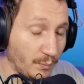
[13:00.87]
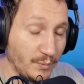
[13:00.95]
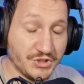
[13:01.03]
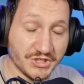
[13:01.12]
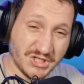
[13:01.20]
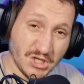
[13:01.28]

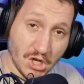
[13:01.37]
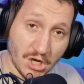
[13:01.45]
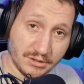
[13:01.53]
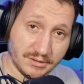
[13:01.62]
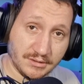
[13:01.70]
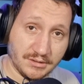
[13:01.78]
Which is
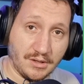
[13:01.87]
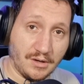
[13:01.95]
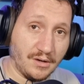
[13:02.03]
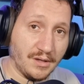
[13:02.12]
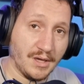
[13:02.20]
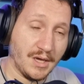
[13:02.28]
not
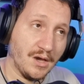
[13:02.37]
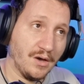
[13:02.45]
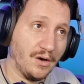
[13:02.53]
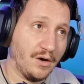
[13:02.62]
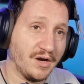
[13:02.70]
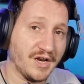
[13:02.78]

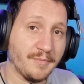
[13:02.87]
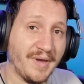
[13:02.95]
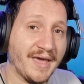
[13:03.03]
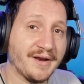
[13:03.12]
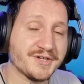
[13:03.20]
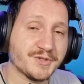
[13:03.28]
all it
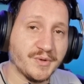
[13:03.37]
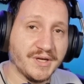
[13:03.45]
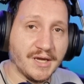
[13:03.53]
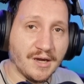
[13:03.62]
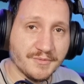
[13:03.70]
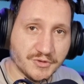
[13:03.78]
matters when
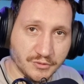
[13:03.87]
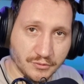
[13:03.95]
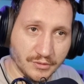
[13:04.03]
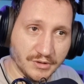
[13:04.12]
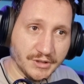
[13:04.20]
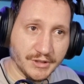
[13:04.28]
it comes
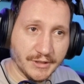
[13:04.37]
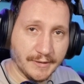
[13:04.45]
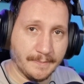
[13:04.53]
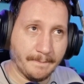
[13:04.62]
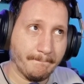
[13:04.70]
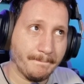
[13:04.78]

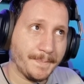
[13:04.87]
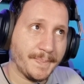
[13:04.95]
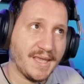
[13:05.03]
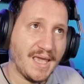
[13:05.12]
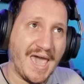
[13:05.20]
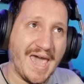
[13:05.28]
to
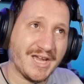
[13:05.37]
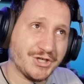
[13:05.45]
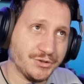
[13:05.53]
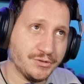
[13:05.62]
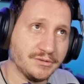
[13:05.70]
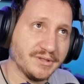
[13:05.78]

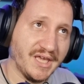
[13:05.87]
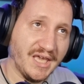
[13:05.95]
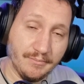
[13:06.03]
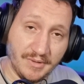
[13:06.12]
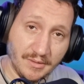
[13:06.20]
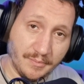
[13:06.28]
actual
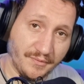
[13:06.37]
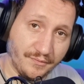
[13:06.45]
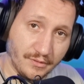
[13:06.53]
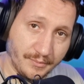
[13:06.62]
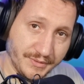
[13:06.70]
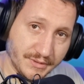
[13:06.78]
gaming
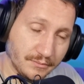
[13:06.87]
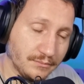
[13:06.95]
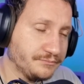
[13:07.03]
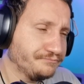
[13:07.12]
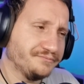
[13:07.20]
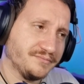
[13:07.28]
performance,
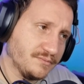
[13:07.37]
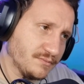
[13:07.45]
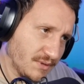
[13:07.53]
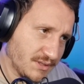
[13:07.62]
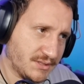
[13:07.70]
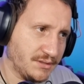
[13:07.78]

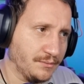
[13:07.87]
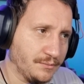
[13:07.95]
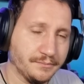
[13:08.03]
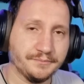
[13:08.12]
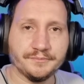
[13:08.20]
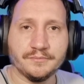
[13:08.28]
but still,
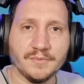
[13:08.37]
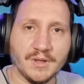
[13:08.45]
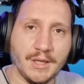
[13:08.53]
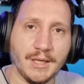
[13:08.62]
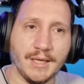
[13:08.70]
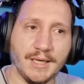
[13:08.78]

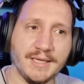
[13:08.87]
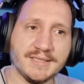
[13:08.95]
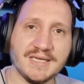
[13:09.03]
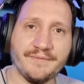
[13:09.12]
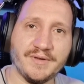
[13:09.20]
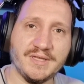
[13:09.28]

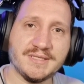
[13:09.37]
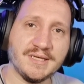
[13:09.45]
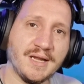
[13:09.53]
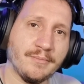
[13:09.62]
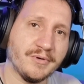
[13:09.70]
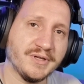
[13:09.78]
it's a
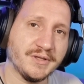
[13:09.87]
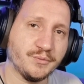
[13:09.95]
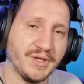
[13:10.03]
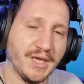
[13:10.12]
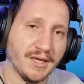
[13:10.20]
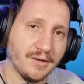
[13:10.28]
number that
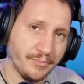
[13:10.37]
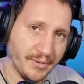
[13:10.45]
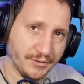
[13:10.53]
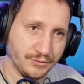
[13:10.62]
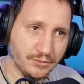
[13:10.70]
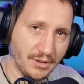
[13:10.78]
we can
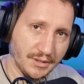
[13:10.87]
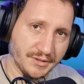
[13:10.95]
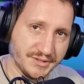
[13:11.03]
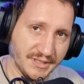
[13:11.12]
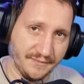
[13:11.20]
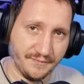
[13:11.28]
compare to
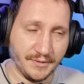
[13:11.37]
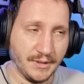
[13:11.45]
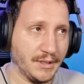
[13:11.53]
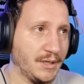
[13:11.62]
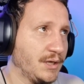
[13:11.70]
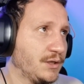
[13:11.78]
other stuff
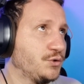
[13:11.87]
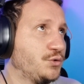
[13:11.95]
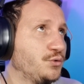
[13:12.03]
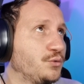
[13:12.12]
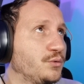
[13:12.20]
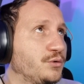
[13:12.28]

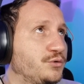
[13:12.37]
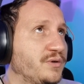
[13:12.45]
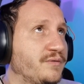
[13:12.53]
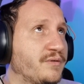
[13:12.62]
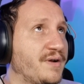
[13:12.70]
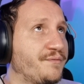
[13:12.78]
to
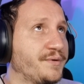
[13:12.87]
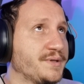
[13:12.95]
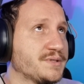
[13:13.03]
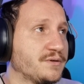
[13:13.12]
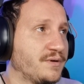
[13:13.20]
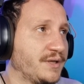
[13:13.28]
have a
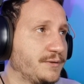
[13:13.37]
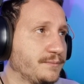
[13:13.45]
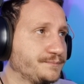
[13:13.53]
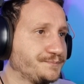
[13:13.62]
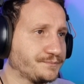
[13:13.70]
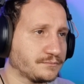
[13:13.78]
reference. All right.
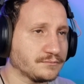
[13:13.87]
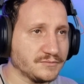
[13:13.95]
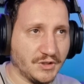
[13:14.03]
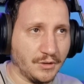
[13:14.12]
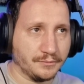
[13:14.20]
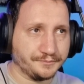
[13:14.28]

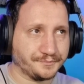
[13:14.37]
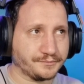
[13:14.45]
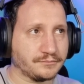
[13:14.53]
So